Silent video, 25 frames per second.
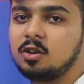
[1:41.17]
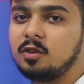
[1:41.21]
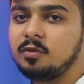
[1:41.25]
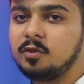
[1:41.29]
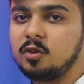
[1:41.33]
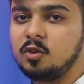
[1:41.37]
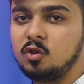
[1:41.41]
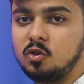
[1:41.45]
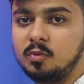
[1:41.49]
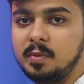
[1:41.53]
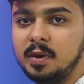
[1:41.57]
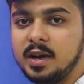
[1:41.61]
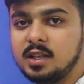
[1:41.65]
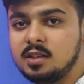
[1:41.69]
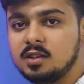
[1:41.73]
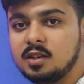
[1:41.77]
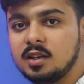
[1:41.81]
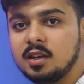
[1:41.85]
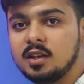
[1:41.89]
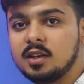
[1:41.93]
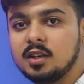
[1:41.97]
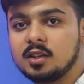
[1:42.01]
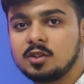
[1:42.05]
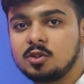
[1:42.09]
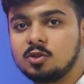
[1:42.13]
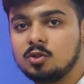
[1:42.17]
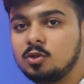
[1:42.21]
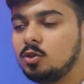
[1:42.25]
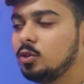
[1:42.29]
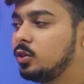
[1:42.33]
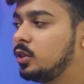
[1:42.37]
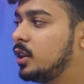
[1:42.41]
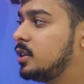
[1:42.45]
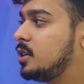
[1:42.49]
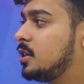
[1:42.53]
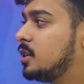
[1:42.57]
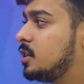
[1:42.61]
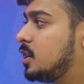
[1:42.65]
of KubeEdge.
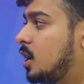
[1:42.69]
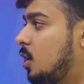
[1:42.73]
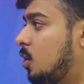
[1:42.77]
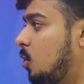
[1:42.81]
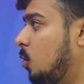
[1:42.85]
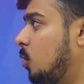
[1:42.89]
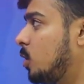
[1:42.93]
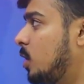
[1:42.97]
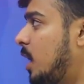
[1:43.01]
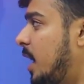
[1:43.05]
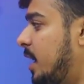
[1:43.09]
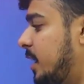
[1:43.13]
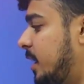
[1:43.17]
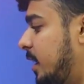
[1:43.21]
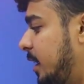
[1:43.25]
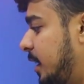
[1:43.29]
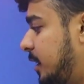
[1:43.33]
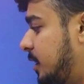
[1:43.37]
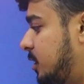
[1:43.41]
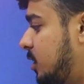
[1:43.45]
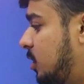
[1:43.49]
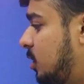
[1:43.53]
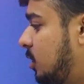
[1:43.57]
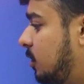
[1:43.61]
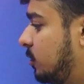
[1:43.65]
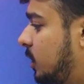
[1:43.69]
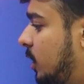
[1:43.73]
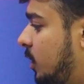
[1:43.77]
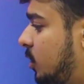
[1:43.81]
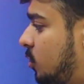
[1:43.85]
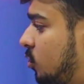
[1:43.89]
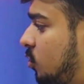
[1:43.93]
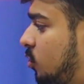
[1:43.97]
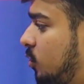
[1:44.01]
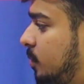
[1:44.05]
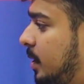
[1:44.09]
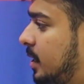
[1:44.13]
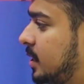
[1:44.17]
So this is the whole architecture of the
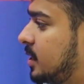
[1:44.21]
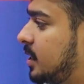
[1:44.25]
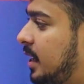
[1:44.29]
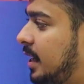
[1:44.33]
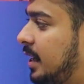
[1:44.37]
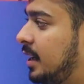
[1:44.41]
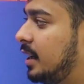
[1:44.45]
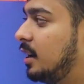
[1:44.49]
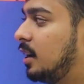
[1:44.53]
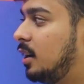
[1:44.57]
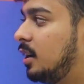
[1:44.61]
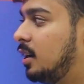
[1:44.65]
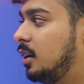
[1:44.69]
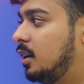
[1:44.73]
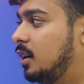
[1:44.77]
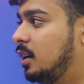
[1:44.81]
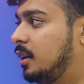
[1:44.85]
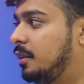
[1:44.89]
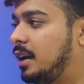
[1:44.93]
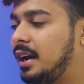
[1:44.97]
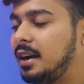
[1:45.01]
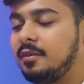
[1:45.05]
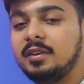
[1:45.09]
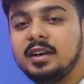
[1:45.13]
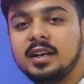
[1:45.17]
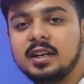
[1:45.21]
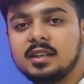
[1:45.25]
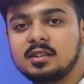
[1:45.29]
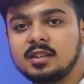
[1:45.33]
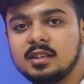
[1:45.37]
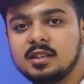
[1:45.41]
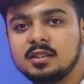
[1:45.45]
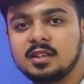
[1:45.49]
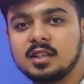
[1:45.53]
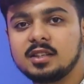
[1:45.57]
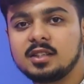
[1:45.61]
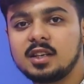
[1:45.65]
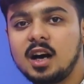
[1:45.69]
KubeEdge, and I will
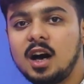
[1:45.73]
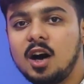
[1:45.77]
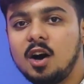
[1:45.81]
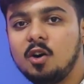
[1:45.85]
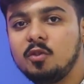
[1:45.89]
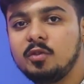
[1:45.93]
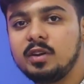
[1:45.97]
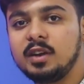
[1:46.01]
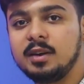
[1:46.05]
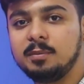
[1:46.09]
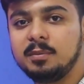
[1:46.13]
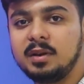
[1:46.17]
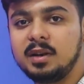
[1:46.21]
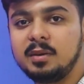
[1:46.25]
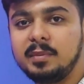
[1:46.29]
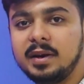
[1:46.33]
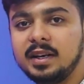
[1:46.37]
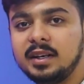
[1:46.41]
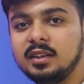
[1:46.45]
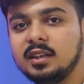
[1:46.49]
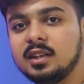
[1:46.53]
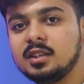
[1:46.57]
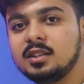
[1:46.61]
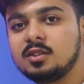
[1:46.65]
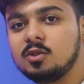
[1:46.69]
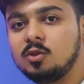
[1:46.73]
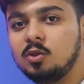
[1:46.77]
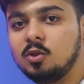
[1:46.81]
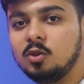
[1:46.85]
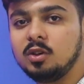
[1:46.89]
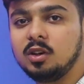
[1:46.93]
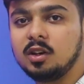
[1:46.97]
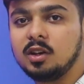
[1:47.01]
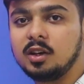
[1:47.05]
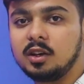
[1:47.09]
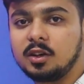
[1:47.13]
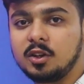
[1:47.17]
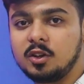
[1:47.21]
discuss this how we implement this whole
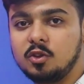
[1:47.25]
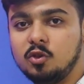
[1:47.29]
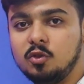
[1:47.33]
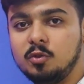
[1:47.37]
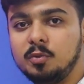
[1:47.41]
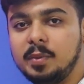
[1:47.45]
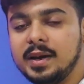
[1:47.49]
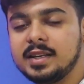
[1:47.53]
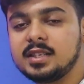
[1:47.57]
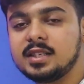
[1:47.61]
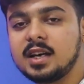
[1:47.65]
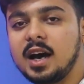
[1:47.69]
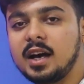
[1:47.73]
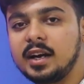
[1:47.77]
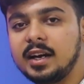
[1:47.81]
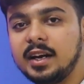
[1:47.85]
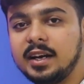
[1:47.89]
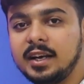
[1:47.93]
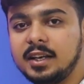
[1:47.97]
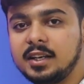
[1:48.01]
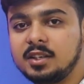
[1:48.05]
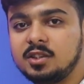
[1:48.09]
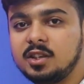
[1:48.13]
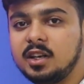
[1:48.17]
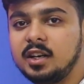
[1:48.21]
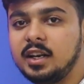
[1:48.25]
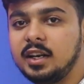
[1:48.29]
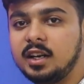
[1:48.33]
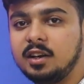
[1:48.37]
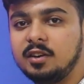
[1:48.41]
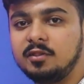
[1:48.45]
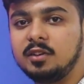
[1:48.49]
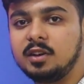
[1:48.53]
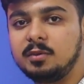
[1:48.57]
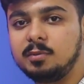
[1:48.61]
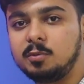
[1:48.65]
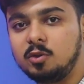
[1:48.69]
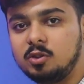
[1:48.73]
KubeEdge architecture in
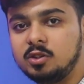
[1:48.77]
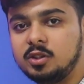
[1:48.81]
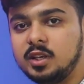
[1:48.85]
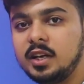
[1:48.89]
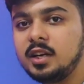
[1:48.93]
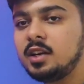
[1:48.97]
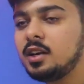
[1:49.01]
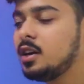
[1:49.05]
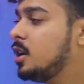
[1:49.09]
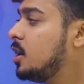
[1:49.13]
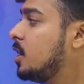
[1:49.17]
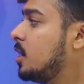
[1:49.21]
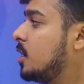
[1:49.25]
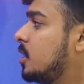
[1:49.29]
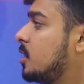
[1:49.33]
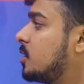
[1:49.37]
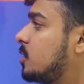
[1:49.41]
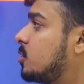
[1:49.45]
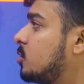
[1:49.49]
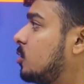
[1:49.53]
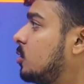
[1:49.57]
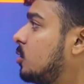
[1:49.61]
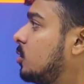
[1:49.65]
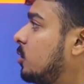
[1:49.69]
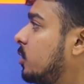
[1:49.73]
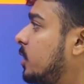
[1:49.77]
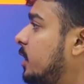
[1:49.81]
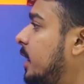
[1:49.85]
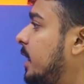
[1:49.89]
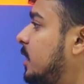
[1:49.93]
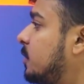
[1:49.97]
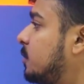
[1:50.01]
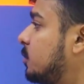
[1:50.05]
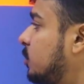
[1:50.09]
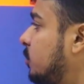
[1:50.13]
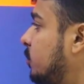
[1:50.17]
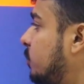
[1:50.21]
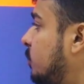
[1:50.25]
our project. So
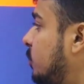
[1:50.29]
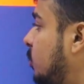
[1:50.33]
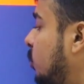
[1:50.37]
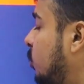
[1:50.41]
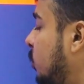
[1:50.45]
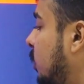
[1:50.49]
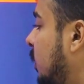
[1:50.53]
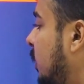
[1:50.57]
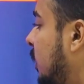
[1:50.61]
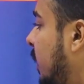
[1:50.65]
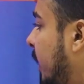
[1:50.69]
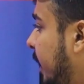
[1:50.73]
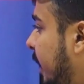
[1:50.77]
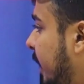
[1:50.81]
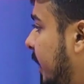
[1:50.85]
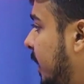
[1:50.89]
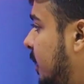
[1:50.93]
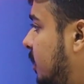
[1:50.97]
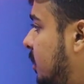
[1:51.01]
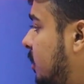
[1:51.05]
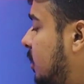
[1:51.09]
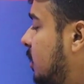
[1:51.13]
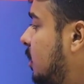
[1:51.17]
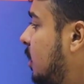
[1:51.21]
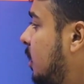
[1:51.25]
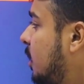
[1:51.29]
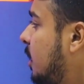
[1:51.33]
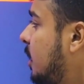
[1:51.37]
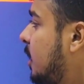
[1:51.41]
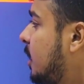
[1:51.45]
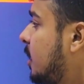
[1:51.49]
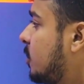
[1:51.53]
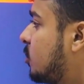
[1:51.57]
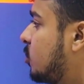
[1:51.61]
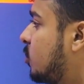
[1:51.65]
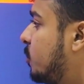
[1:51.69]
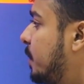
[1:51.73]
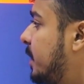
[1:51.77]
let's move to the architecture.
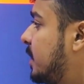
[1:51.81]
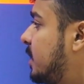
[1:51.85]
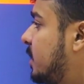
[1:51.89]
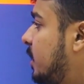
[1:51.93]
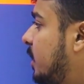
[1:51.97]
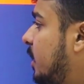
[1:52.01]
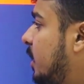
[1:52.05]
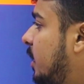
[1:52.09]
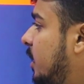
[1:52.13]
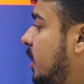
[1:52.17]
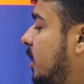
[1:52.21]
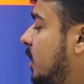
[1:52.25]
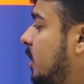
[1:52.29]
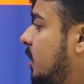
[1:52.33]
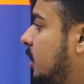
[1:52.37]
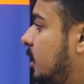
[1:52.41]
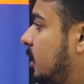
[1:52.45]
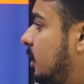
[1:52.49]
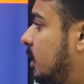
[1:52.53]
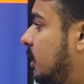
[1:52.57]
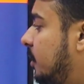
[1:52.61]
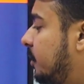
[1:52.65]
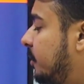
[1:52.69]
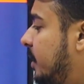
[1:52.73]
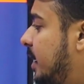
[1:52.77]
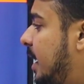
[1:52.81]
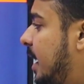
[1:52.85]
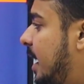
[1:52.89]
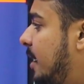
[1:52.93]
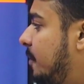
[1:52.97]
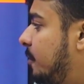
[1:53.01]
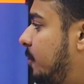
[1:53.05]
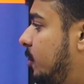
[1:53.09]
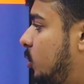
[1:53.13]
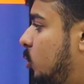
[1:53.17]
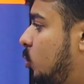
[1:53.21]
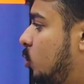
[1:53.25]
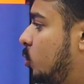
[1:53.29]
So basically, we
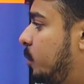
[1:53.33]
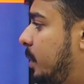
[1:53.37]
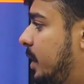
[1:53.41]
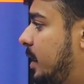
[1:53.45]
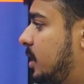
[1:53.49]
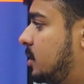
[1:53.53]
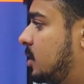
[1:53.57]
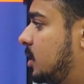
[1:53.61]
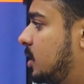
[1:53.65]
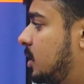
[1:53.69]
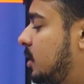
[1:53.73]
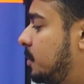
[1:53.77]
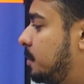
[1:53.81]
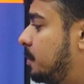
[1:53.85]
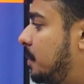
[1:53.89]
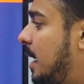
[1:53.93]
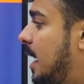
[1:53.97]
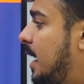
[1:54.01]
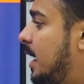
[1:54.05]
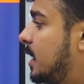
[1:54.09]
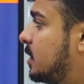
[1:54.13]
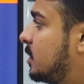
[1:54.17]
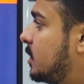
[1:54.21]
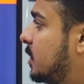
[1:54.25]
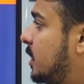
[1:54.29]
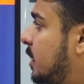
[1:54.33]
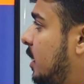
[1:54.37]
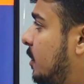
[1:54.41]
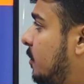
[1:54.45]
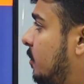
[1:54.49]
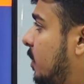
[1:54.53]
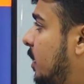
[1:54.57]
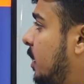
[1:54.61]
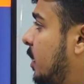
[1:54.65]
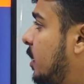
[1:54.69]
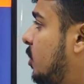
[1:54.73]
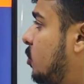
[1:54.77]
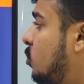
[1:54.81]
have two major parts in
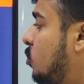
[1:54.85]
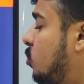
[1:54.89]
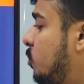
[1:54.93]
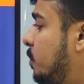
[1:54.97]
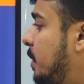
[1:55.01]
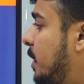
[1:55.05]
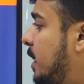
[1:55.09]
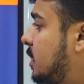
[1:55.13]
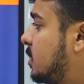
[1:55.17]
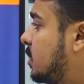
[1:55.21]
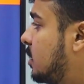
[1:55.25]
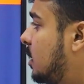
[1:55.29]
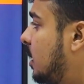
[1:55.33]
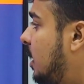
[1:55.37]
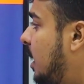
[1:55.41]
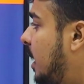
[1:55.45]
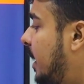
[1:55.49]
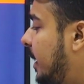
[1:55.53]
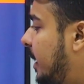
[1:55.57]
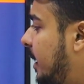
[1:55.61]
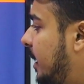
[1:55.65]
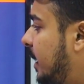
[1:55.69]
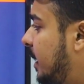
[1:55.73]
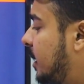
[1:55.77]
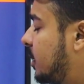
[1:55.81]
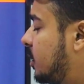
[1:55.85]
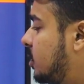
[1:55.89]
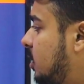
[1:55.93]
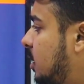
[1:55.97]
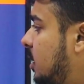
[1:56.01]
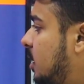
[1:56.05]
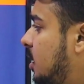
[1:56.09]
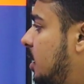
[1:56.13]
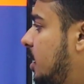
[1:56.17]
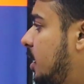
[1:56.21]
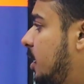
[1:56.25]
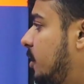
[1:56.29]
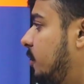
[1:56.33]
our KubeEdge
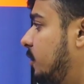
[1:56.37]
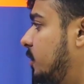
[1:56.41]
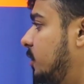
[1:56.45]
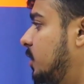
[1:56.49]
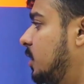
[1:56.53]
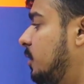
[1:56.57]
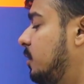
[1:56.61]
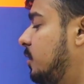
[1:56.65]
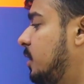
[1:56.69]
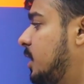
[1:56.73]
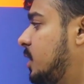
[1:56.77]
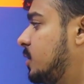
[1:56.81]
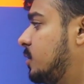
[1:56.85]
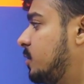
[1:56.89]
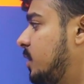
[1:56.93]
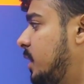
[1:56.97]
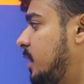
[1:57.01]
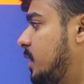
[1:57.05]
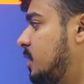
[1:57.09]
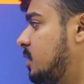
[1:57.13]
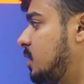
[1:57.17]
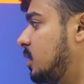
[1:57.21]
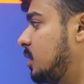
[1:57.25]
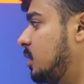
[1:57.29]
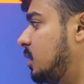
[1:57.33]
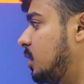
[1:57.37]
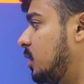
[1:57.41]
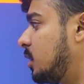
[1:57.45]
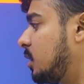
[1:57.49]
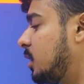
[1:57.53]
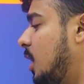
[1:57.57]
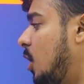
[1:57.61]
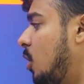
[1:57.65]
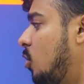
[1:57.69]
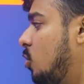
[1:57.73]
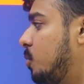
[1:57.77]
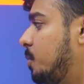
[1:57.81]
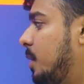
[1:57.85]
architecture. The first one is the
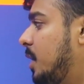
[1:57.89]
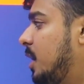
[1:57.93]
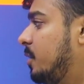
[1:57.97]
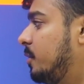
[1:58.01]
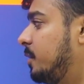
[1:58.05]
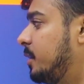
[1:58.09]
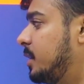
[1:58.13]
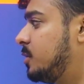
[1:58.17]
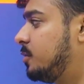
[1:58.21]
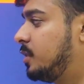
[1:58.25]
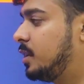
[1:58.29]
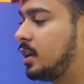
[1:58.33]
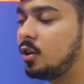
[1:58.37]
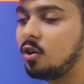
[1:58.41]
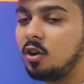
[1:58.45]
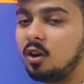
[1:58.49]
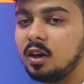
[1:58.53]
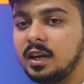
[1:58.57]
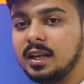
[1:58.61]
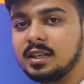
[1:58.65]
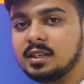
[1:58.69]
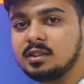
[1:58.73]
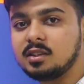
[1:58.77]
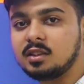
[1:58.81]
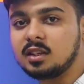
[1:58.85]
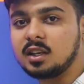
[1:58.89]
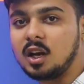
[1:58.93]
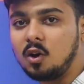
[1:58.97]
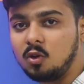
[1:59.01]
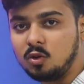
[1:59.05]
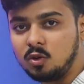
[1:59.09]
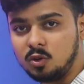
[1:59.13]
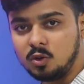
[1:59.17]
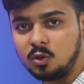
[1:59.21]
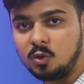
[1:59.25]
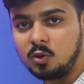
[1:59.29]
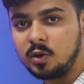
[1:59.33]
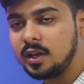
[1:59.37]
cloud part, which we call as
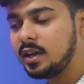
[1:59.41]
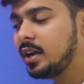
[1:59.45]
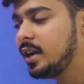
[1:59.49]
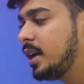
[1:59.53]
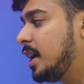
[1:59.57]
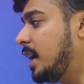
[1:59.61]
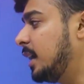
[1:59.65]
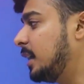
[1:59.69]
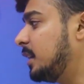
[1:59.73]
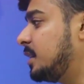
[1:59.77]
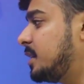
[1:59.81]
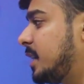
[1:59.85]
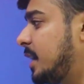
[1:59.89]
cloud node, and the